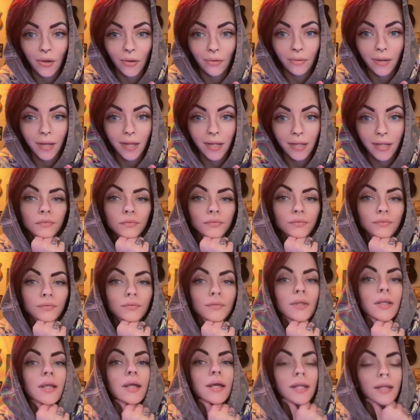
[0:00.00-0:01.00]
right?
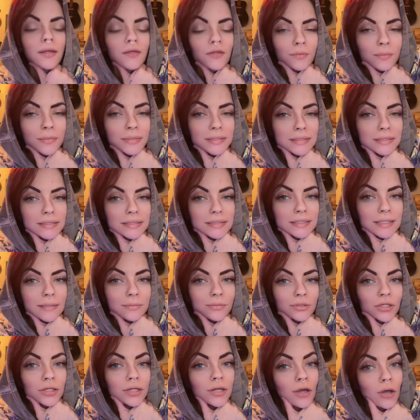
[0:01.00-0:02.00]
Another
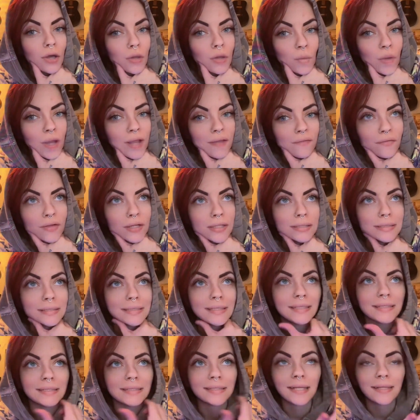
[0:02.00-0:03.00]
misconception on wyverns
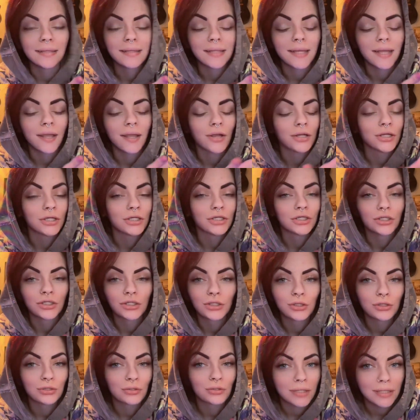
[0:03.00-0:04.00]
is that they are
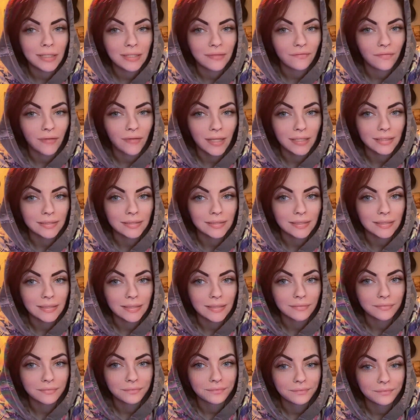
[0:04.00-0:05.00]
strictly fantasy,
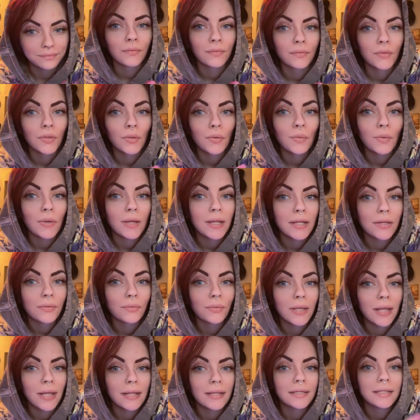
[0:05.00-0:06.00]
when in
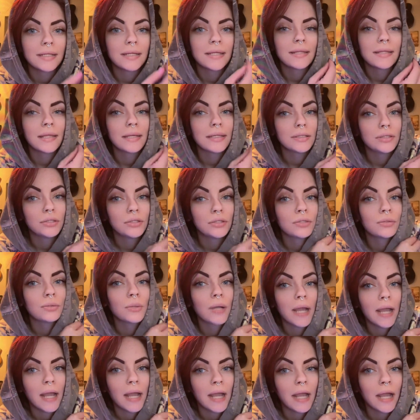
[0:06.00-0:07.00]
reality they do
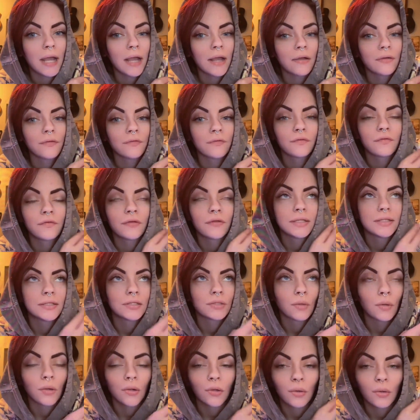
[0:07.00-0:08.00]
have
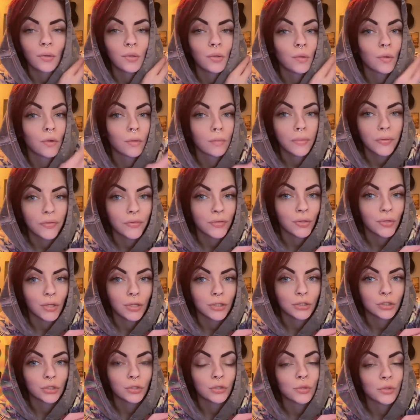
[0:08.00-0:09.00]
historical or
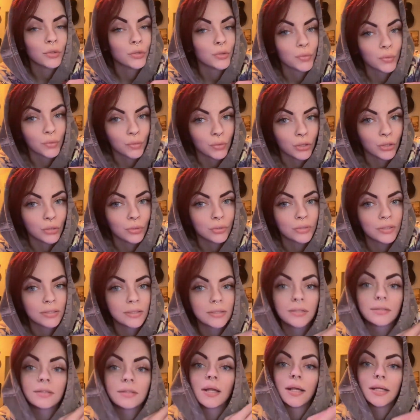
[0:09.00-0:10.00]
mythological
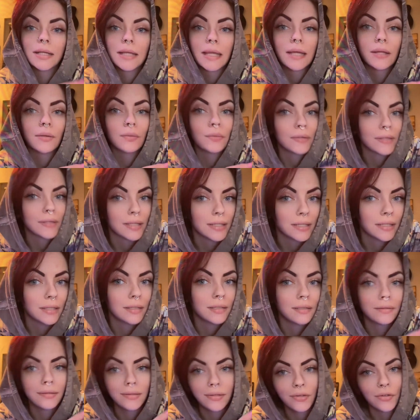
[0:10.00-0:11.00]
roots, again
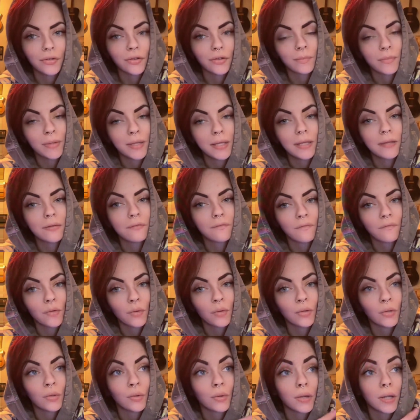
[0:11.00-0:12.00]
within European
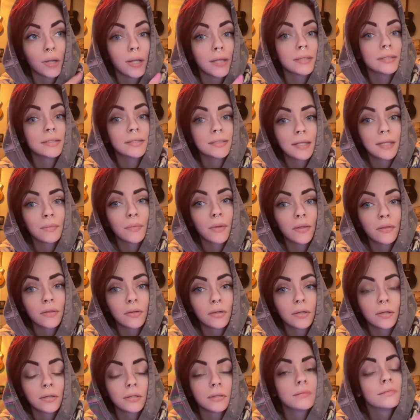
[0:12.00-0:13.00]
folklore and some
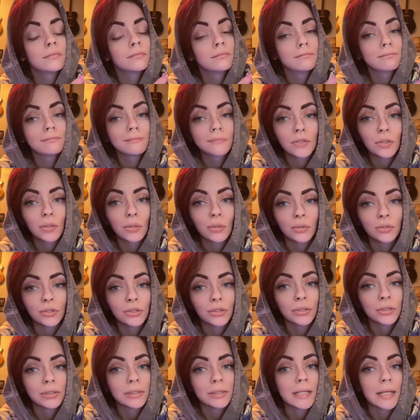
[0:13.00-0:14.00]
other
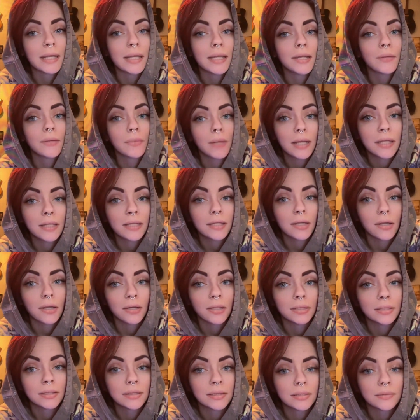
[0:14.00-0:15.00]
cultures and
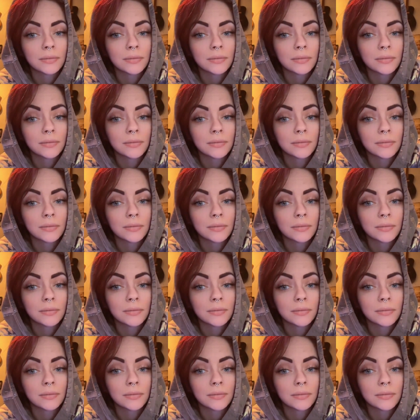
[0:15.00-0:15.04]
pantheons.